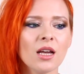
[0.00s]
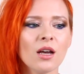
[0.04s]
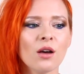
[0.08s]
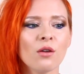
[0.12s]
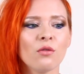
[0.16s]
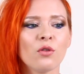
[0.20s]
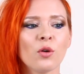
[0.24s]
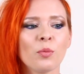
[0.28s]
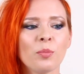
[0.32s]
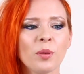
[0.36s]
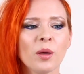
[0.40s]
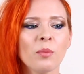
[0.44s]

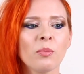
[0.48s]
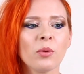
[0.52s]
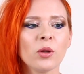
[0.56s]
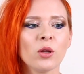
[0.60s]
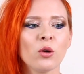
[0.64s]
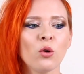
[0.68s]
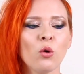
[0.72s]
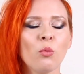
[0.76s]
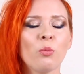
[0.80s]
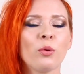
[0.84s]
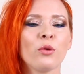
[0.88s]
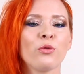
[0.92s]
for people
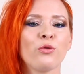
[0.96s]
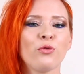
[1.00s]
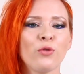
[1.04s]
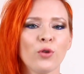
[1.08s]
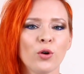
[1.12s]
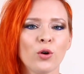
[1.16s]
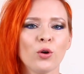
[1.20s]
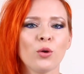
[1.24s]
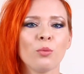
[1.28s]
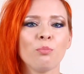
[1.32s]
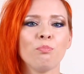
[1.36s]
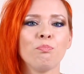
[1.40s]
who
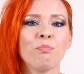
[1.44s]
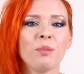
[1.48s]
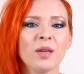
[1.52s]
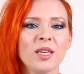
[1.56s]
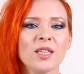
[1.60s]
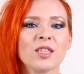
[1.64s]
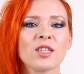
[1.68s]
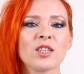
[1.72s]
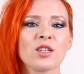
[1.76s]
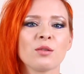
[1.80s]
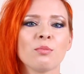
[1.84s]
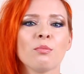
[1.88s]
prefer
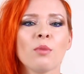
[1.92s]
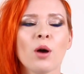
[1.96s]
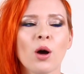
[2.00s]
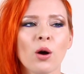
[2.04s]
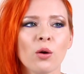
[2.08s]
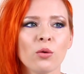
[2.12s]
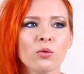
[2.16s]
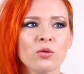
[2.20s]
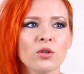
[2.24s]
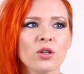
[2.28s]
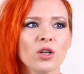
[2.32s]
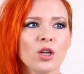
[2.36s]
beast
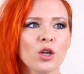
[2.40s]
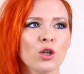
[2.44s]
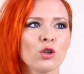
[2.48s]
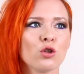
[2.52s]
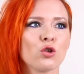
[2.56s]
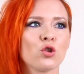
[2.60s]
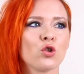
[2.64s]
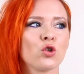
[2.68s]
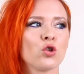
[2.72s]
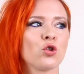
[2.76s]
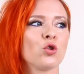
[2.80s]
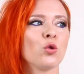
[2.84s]
mode,
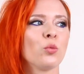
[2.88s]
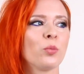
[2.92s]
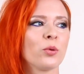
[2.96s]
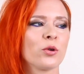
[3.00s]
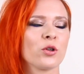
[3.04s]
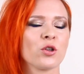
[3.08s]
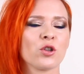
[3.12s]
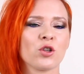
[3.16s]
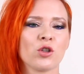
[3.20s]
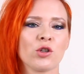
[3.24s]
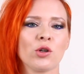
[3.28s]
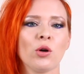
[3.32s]
super
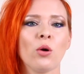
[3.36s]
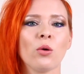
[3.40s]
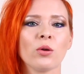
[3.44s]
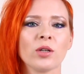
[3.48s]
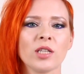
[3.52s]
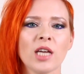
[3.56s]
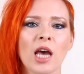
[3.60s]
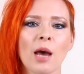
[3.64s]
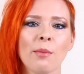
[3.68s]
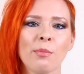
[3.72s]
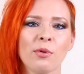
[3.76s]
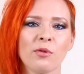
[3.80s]
strong
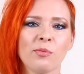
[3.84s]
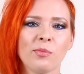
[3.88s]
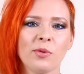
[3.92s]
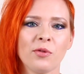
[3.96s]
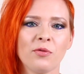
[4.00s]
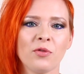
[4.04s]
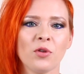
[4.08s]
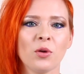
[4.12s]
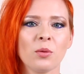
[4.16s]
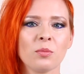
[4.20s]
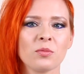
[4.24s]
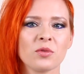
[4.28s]
type of
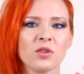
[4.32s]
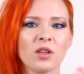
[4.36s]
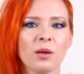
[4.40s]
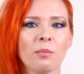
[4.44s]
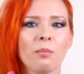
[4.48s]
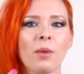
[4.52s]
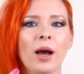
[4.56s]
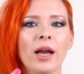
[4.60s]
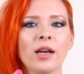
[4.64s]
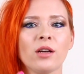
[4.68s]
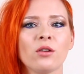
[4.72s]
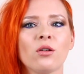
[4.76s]
perfumes, they
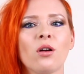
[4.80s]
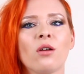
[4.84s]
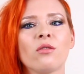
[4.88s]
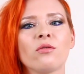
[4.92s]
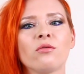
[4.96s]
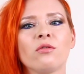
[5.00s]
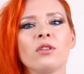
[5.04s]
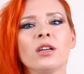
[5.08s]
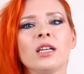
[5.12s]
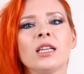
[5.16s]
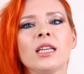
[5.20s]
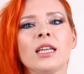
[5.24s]
might
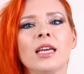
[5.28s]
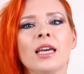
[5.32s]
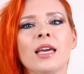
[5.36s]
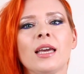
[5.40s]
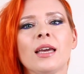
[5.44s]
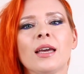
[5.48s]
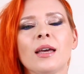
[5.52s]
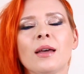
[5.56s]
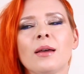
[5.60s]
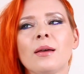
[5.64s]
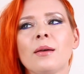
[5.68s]
not really